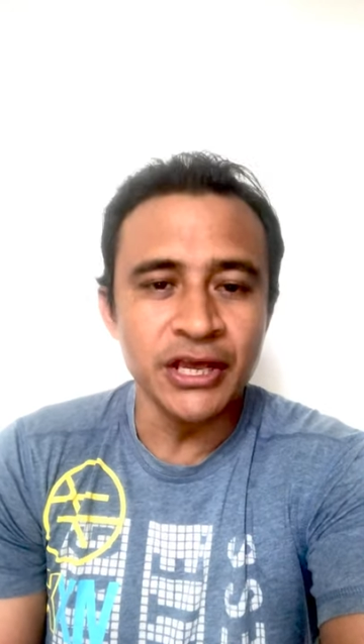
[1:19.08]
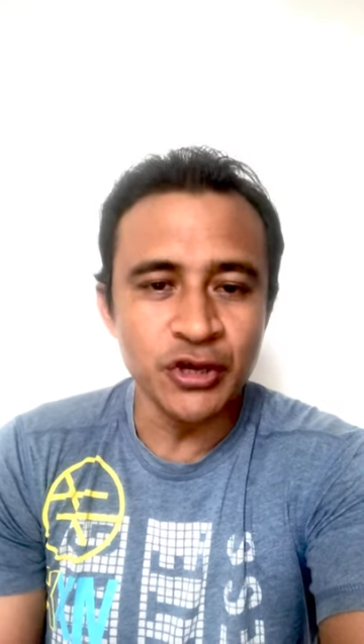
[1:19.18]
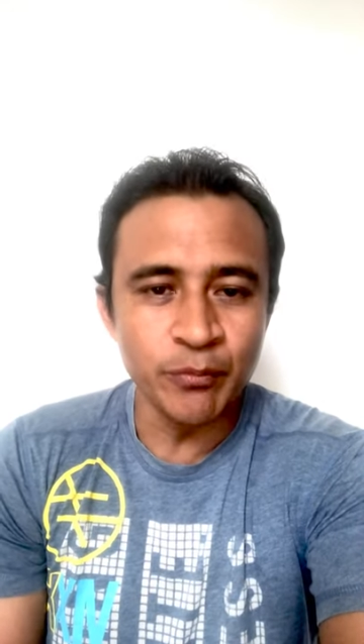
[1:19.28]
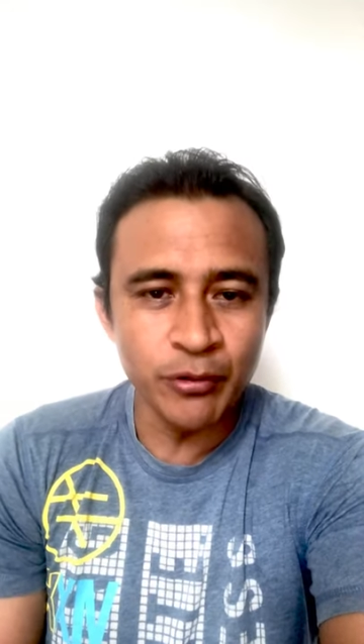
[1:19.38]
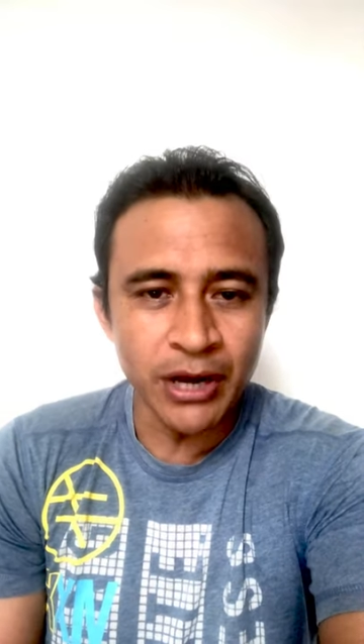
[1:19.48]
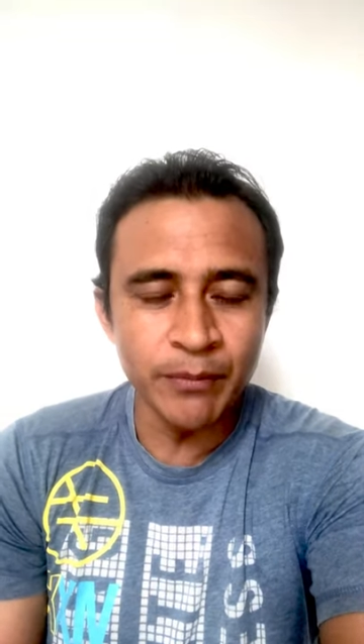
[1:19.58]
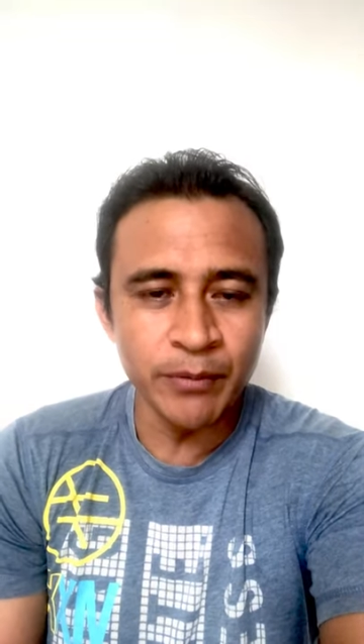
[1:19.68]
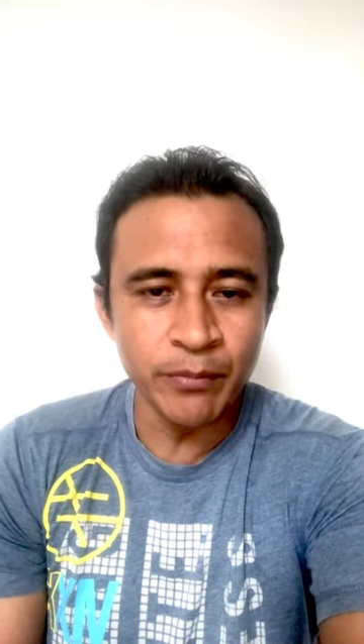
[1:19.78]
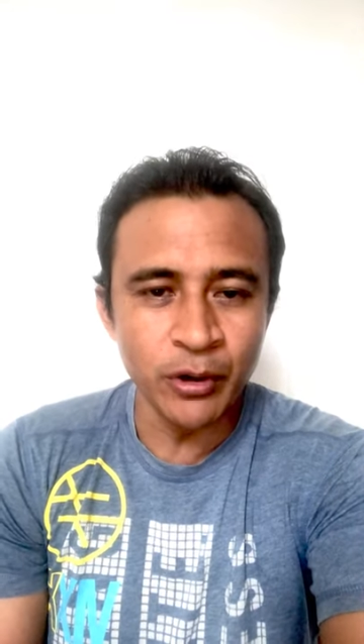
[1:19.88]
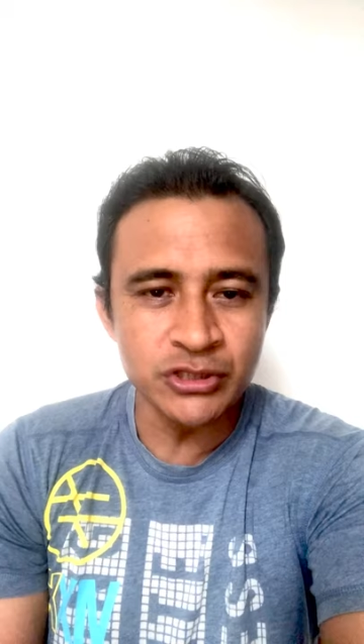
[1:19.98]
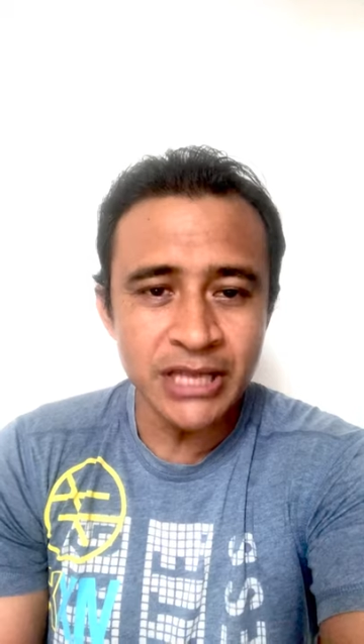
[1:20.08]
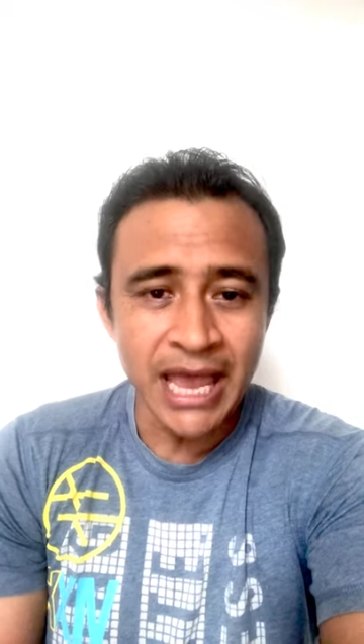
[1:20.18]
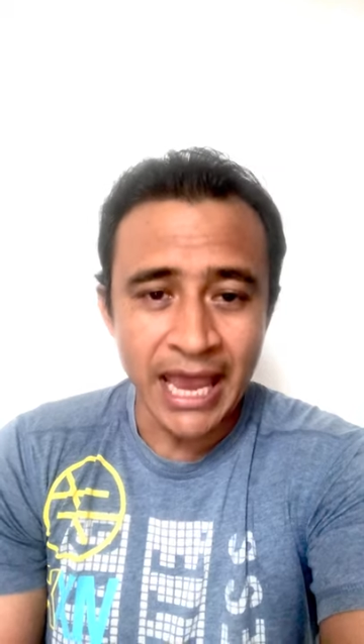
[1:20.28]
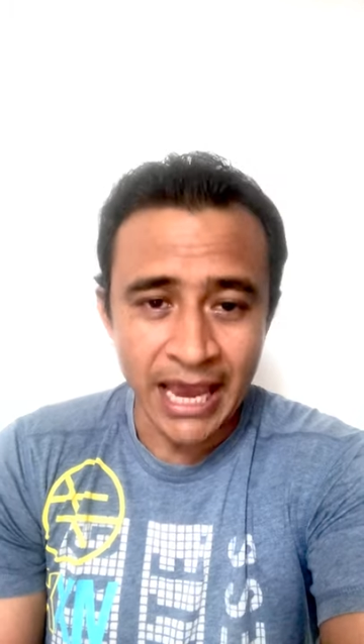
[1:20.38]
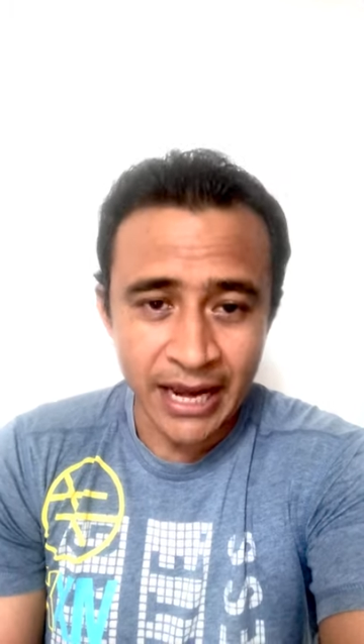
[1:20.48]
you put up a post
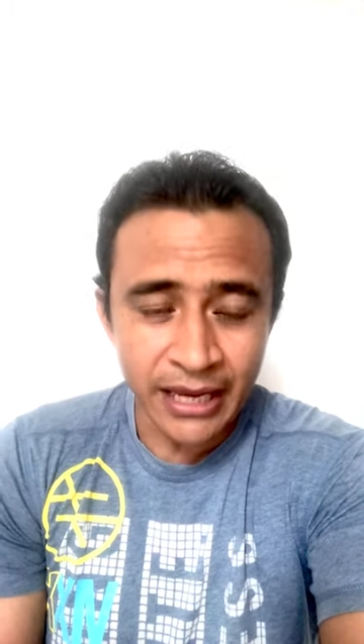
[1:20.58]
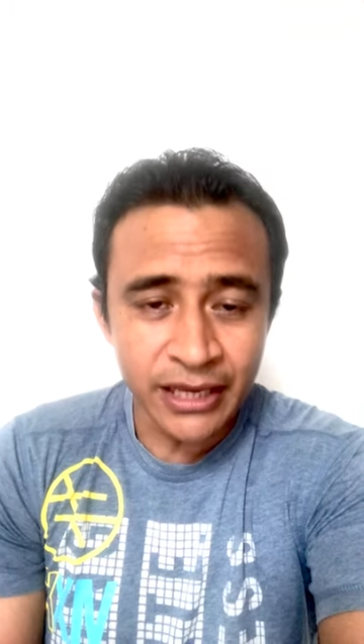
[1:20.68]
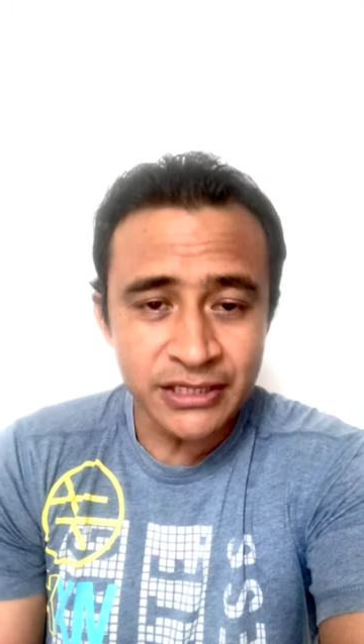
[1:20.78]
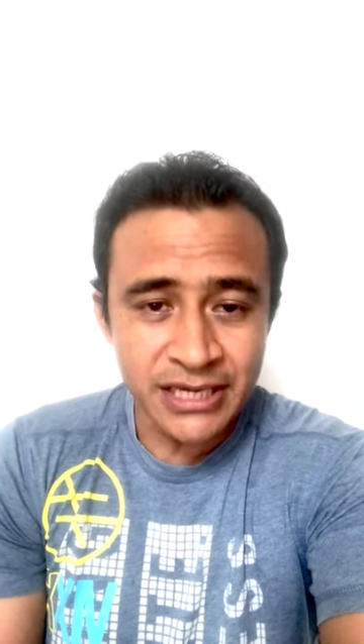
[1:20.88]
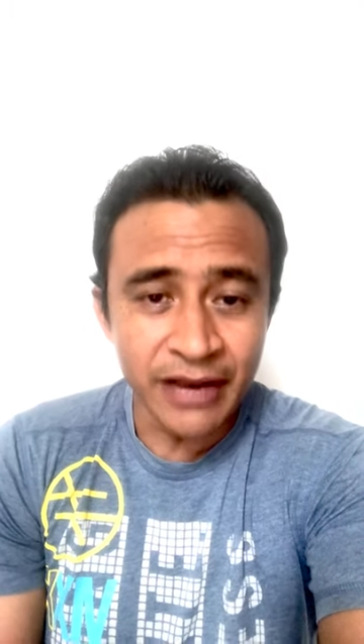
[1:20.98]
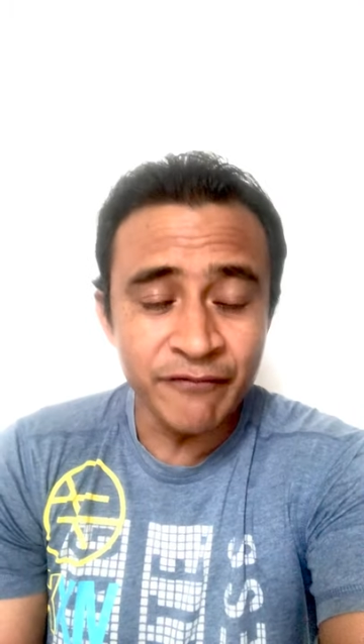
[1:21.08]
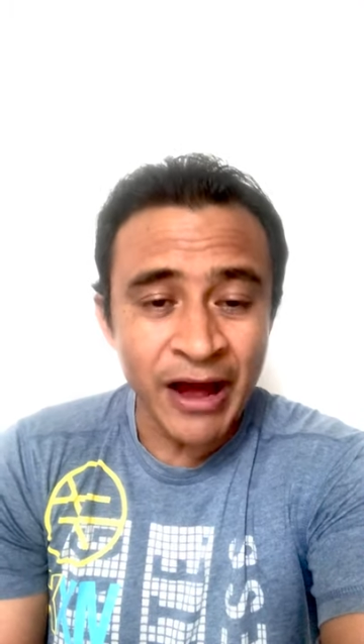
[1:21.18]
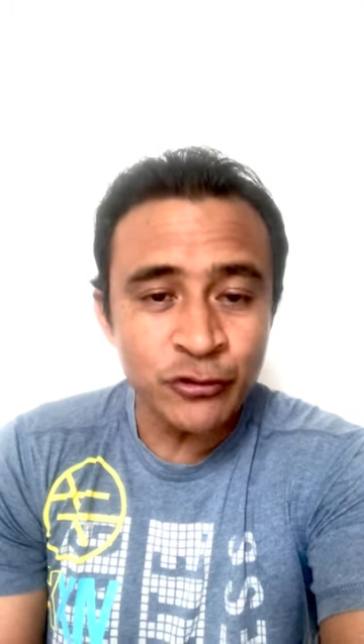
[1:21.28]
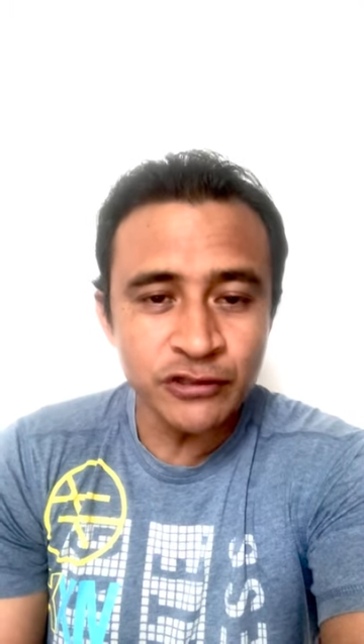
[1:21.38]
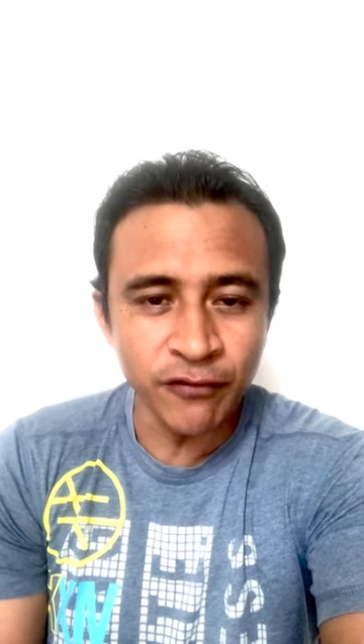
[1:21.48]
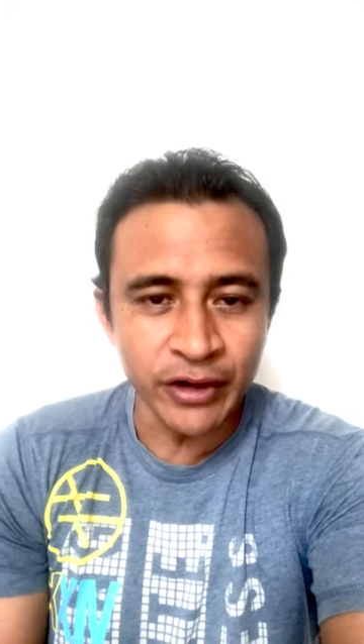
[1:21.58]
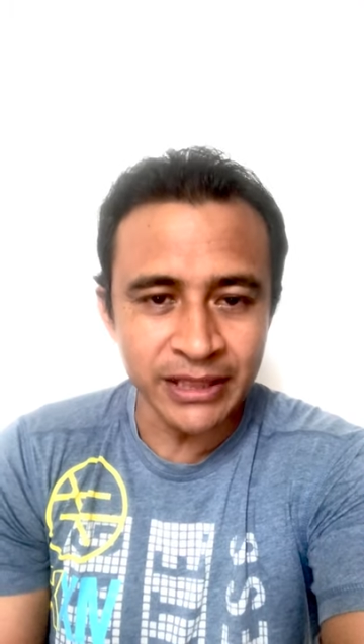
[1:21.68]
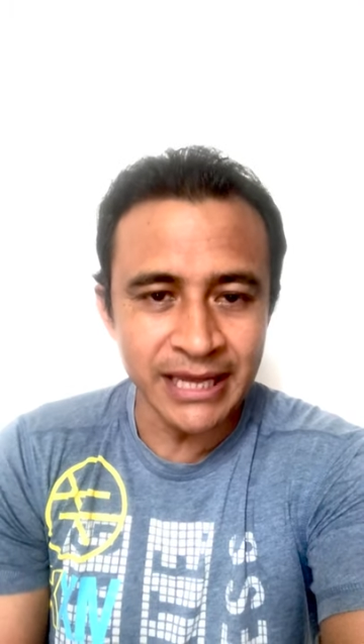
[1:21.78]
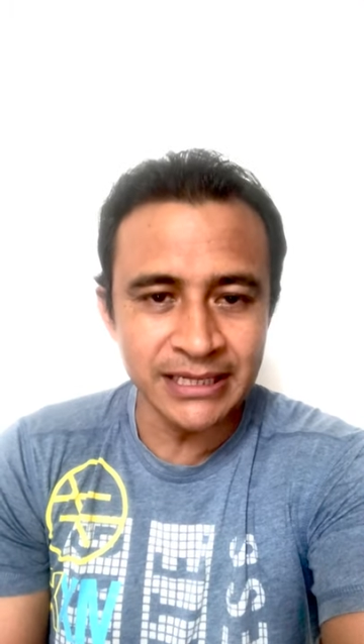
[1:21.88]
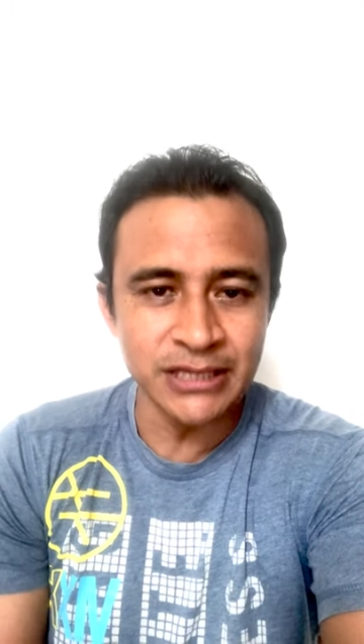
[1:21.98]
and I can tell and vouch for it
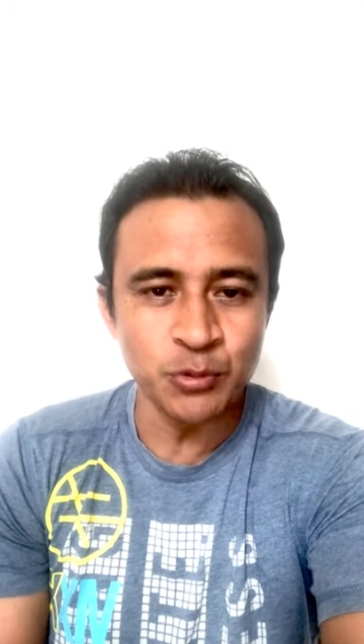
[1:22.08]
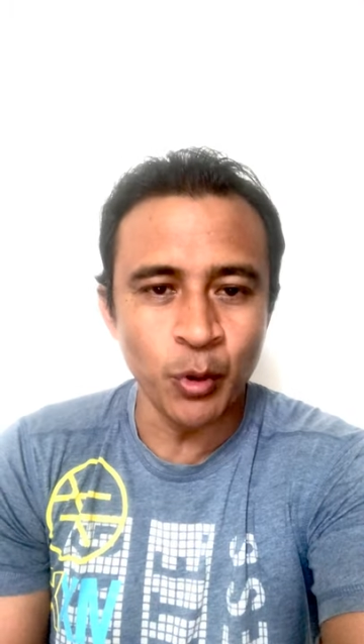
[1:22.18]
that yes,